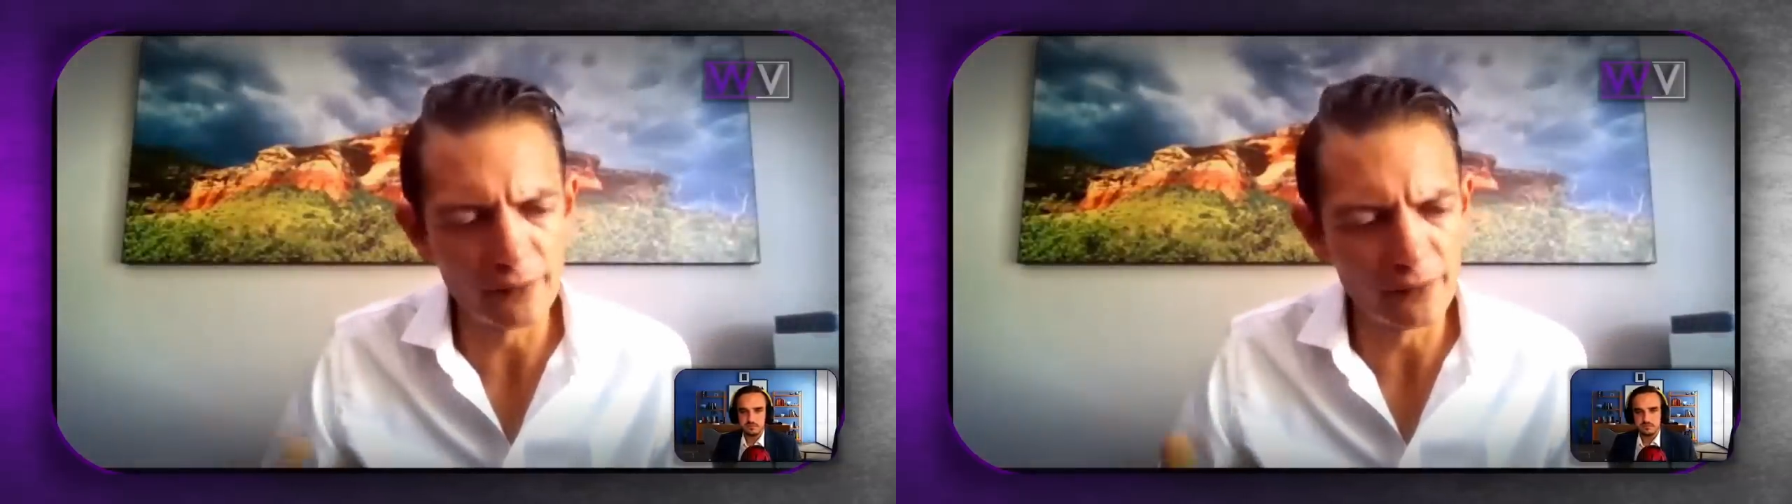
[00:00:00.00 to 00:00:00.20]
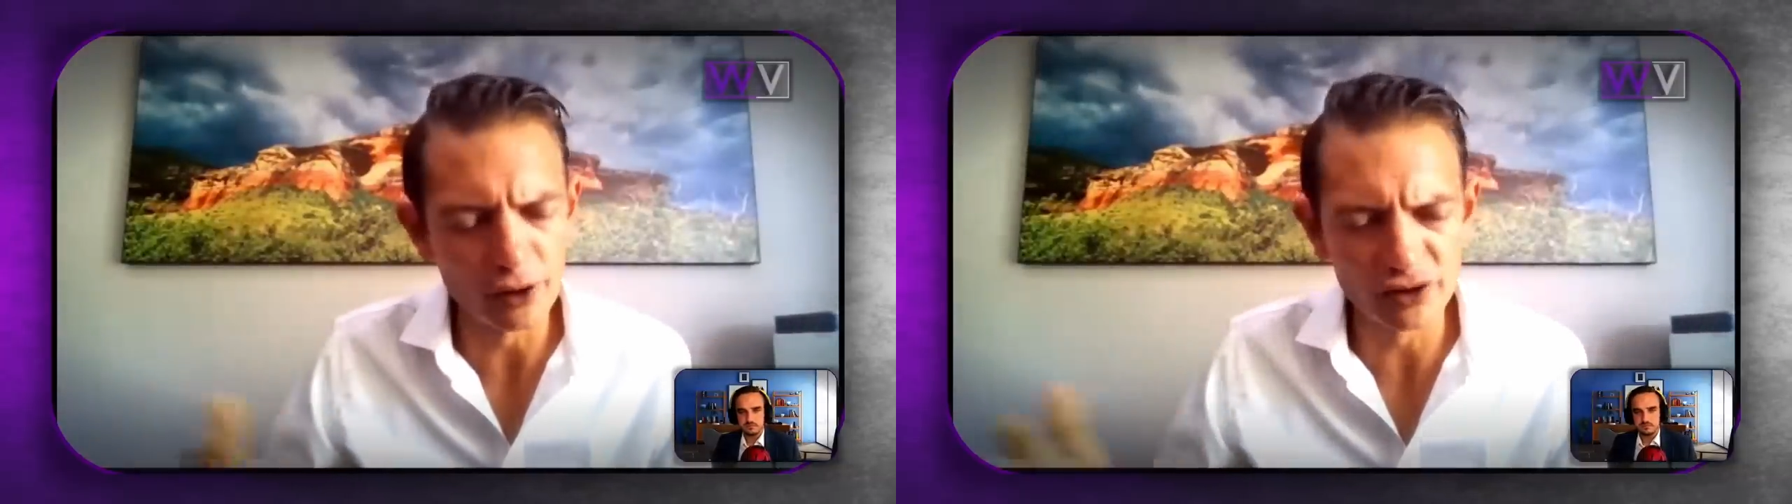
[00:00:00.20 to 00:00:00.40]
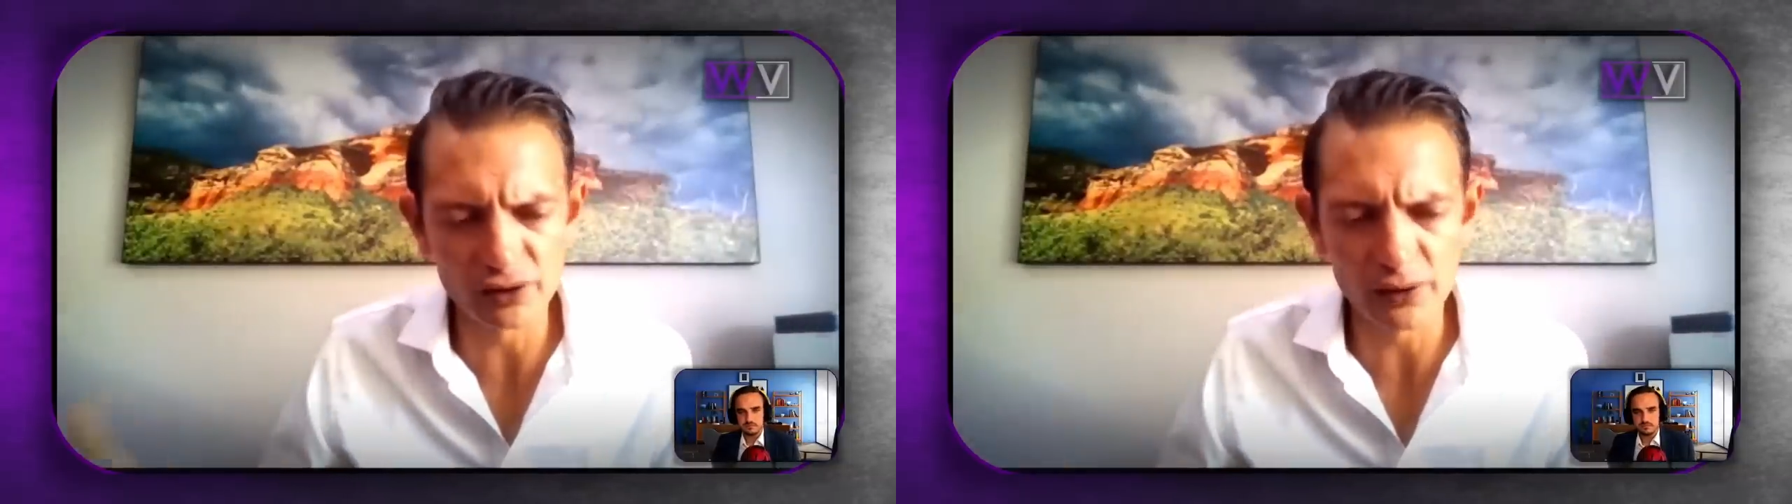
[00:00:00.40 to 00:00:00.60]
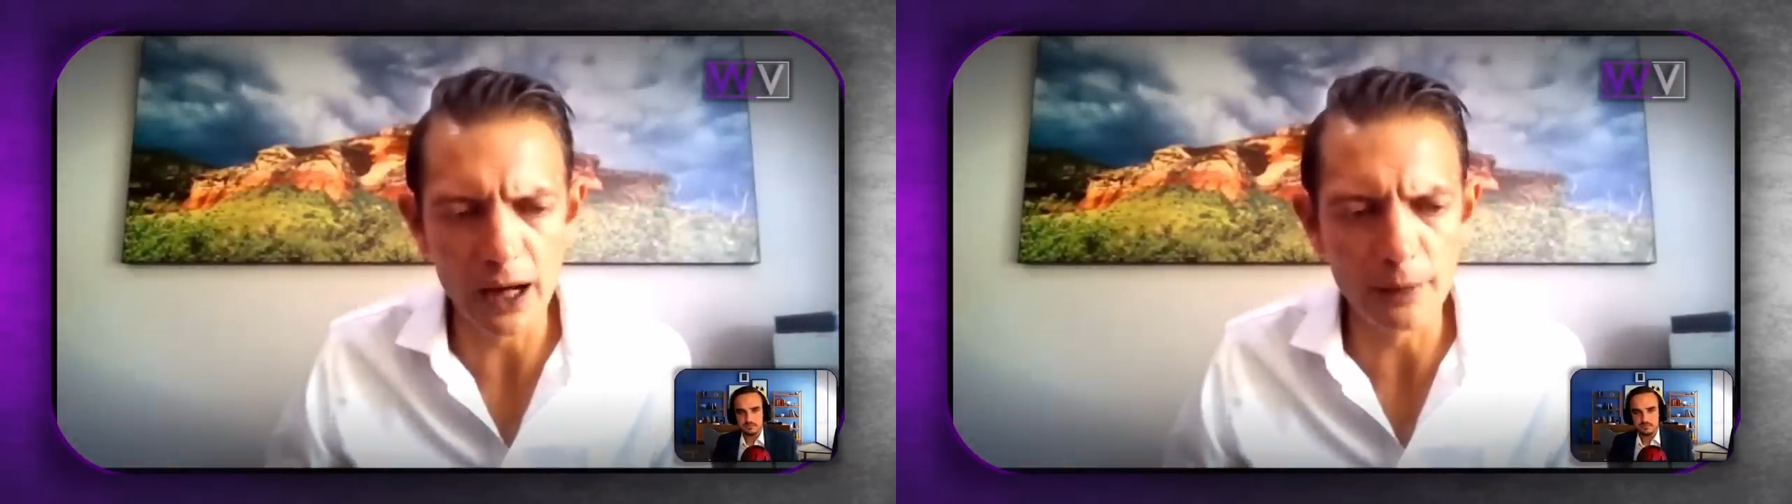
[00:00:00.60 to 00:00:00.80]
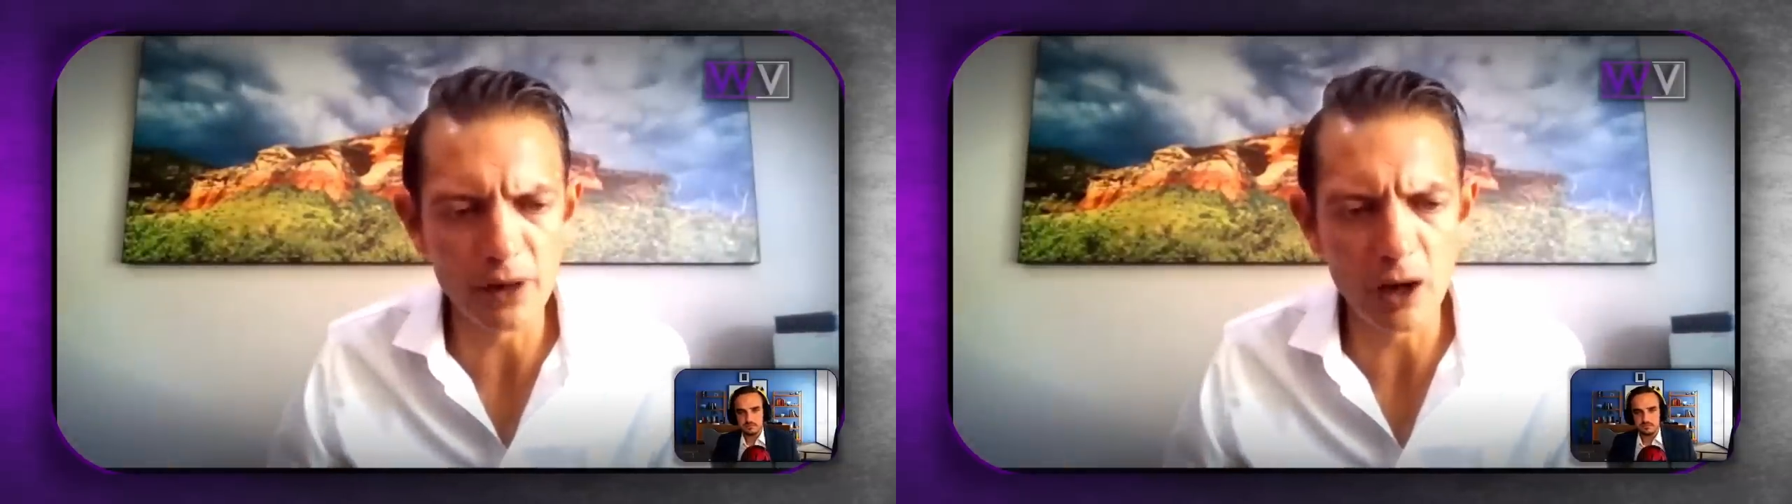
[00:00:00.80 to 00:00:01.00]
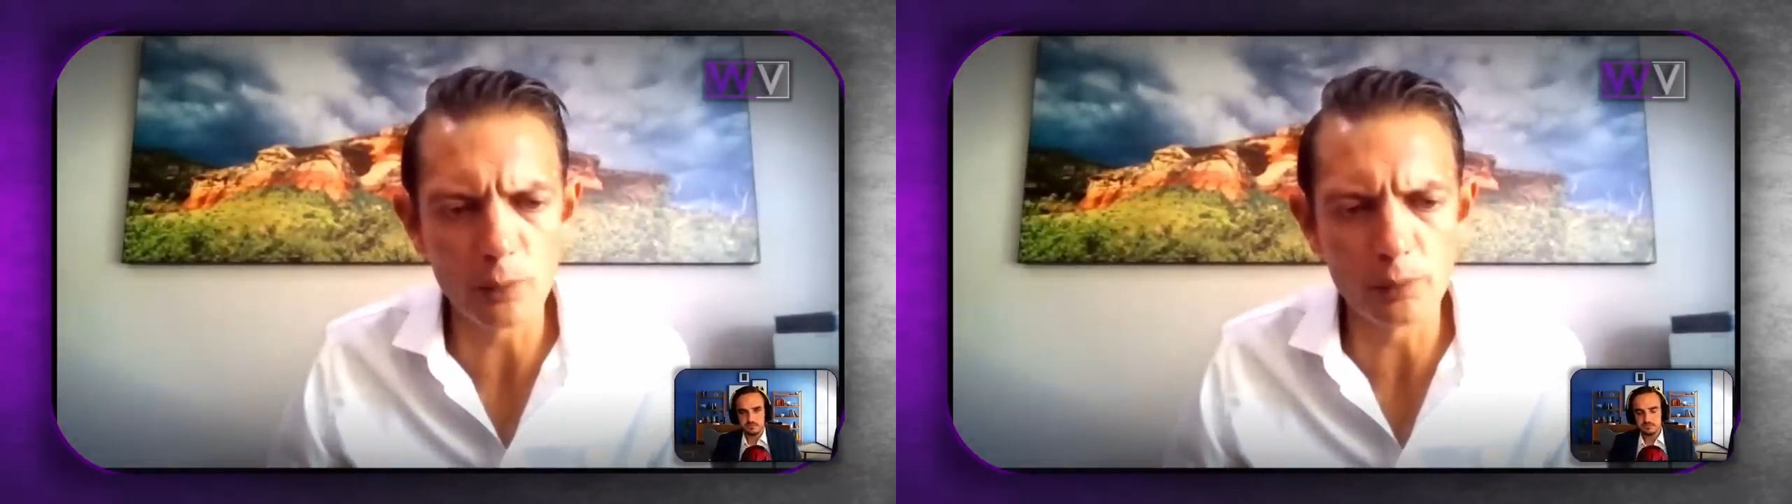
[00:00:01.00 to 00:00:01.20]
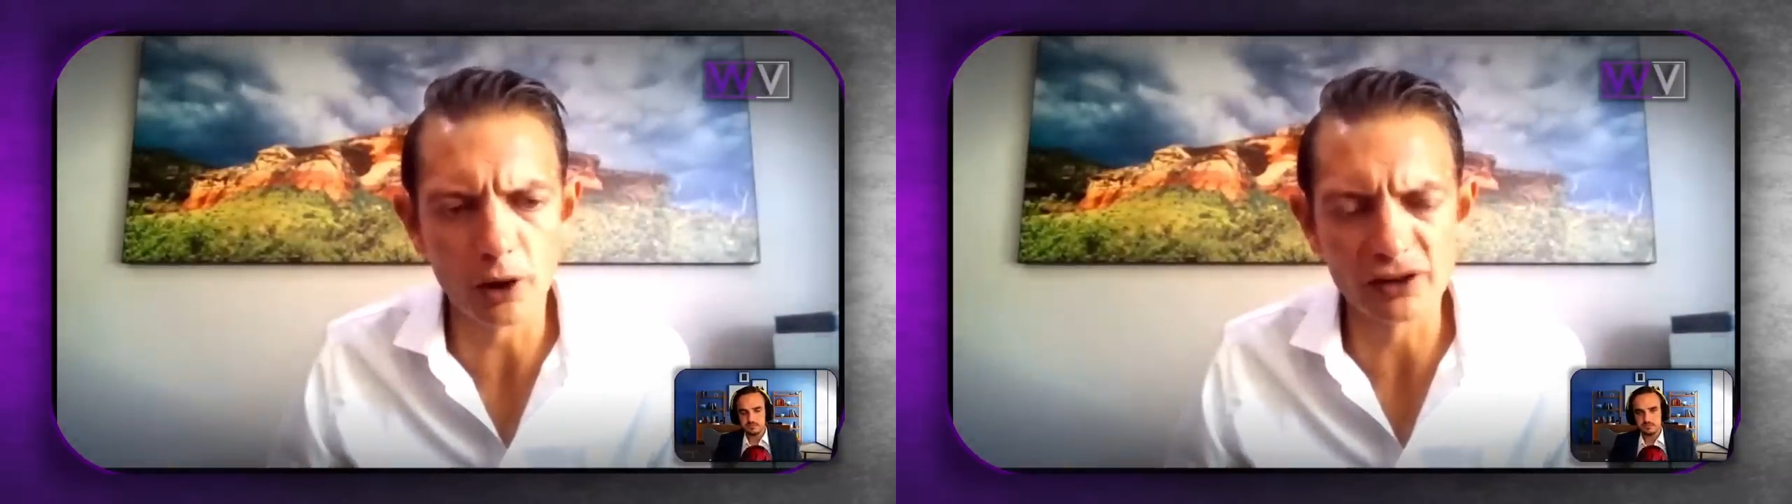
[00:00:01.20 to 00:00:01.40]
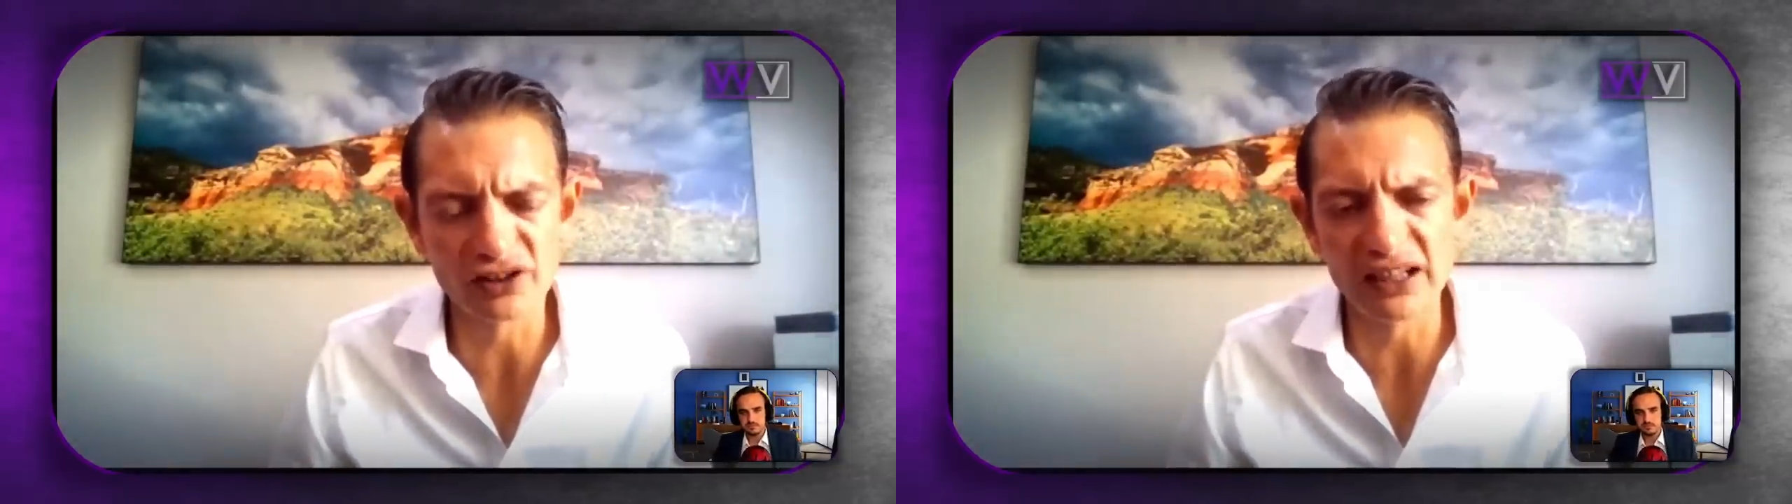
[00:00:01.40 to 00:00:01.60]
those power plants